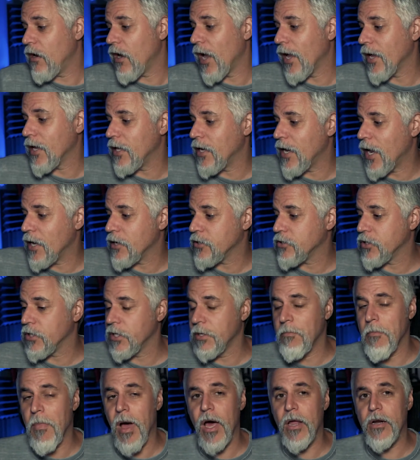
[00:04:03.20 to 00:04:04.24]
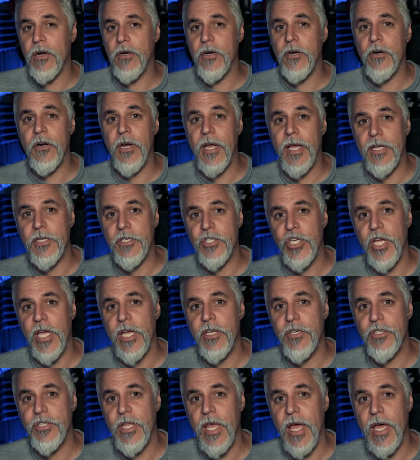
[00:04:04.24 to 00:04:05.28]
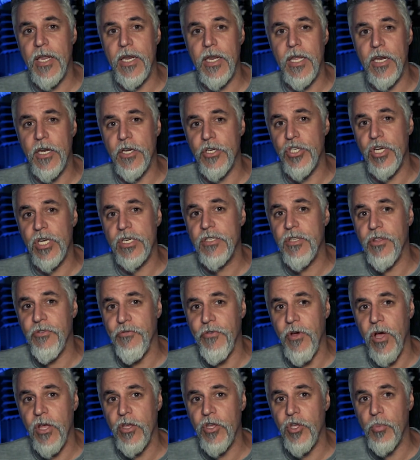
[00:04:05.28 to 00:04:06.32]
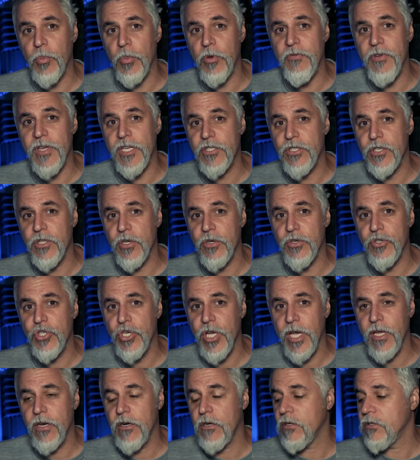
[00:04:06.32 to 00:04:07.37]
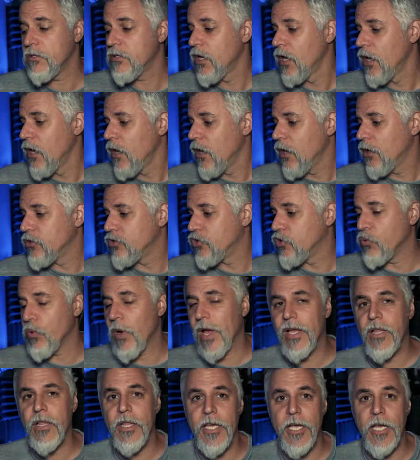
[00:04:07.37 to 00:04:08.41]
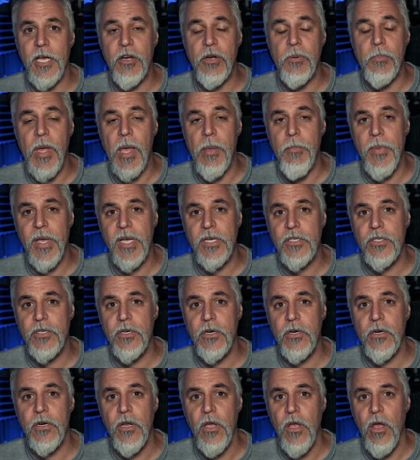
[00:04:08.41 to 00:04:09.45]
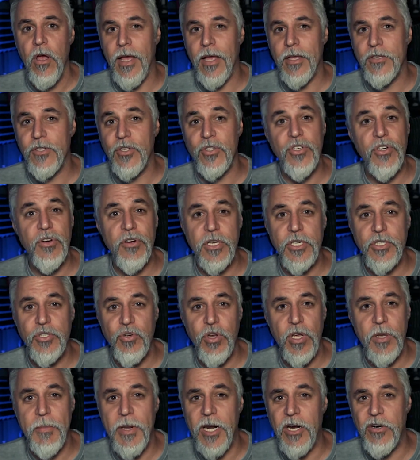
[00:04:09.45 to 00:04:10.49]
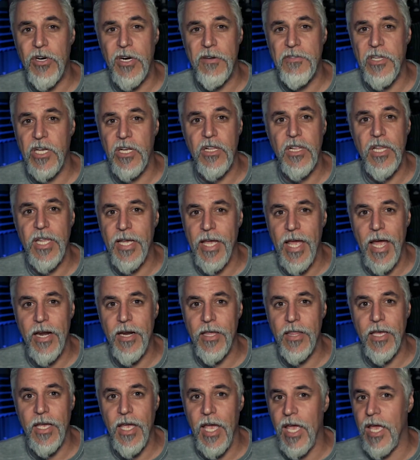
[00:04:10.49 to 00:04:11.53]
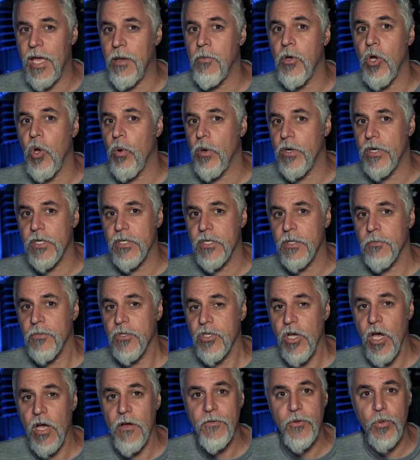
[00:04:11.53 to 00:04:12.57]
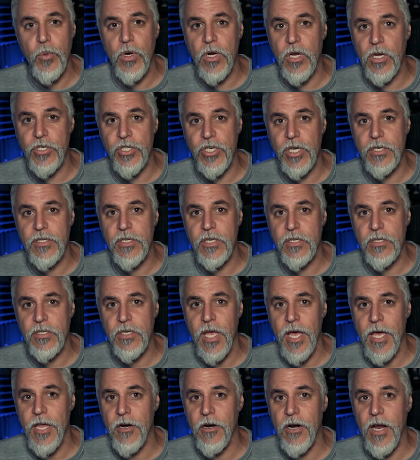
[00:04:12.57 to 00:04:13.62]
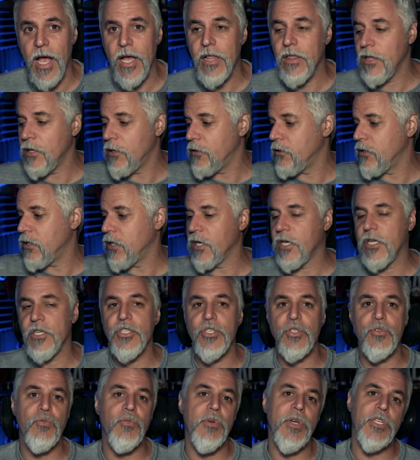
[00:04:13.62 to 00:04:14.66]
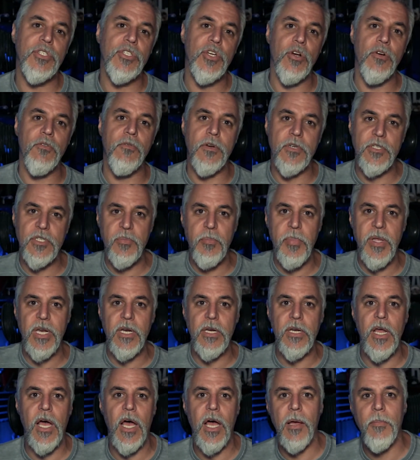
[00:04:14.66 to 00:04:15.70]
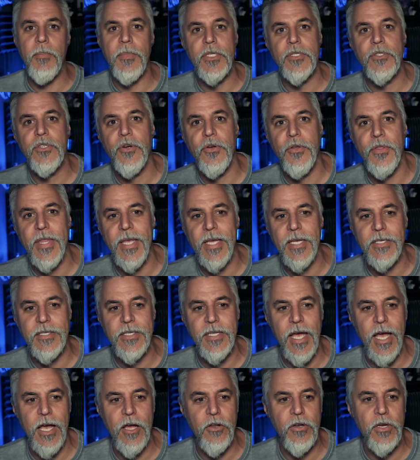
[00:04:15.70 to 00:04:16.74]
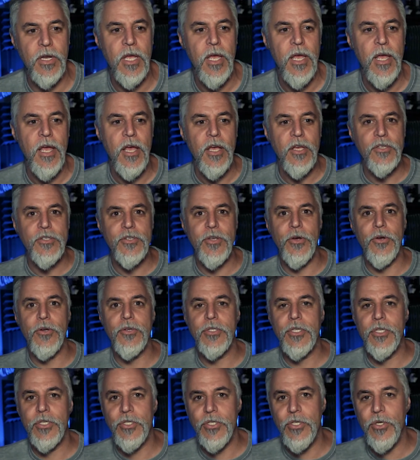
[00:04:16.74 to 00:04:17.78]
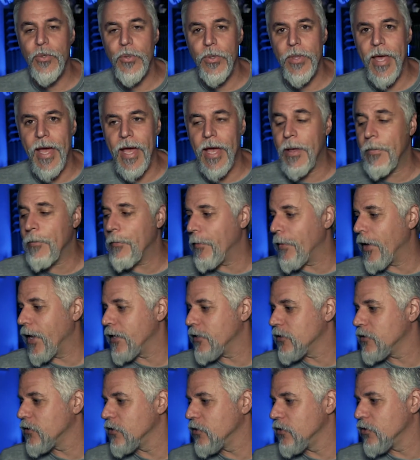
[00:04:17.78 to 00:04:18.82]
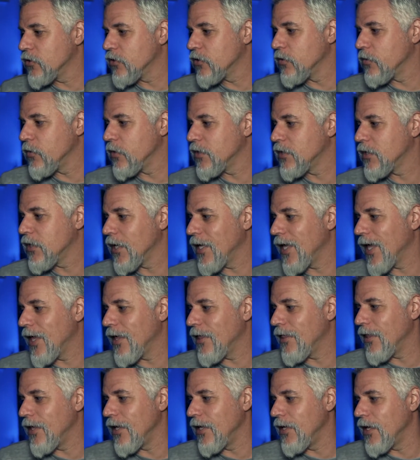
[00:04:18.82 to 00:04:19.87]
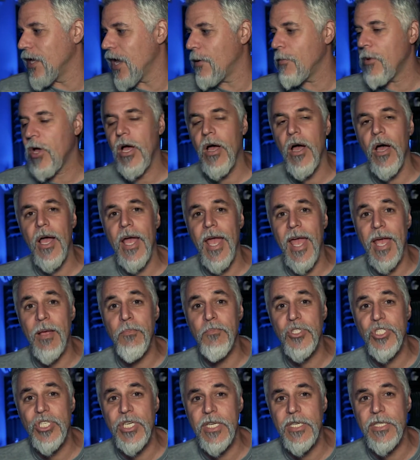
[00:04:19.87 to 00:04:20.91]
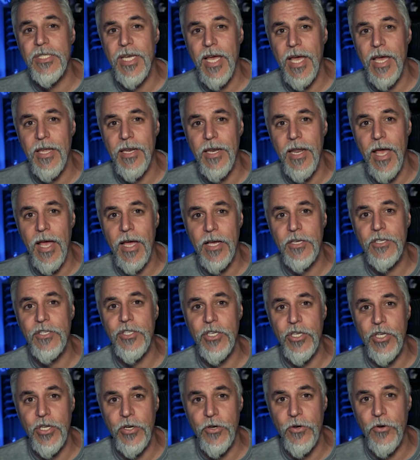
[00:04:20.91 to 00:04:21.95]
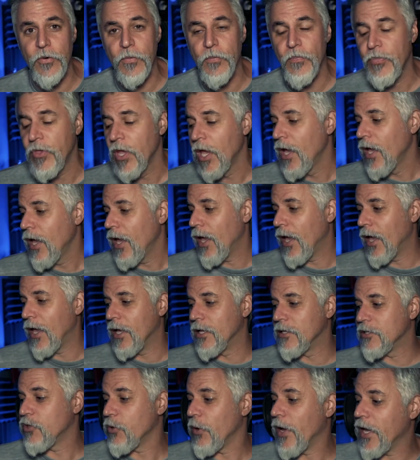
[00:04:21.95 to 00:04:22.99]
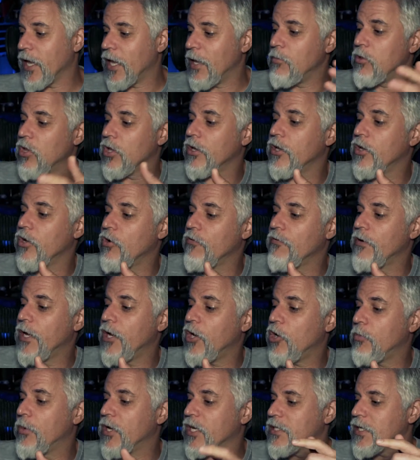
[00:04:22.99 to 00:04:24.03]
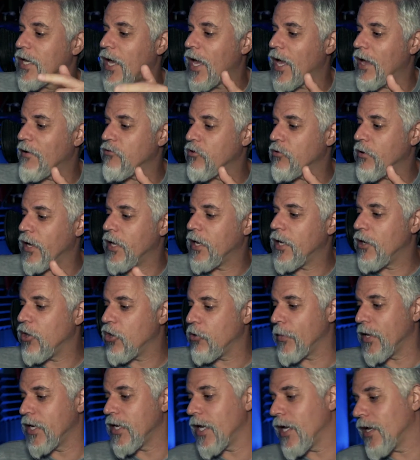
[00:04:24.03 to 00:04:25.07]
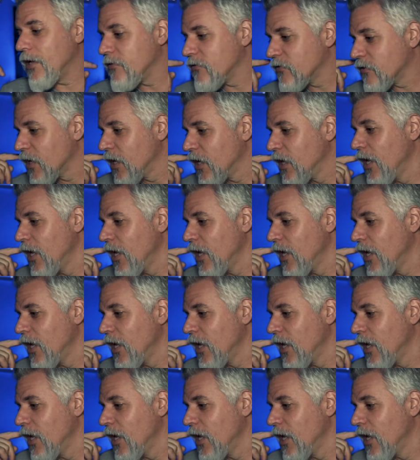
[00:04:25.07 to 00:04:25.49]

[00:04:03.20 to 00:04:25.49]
I can actually monitor and change that and adjust the volume of each of those channels directly here on my mixer. So during stream, I don't have to click out of the game, go into some software, adjust a slider. I literally can just reach over, spin a knob, and turn things down. So to do that, my solution was to get the Yamaha MG10XU. And so I keep looking over here because I have it right here on my desk.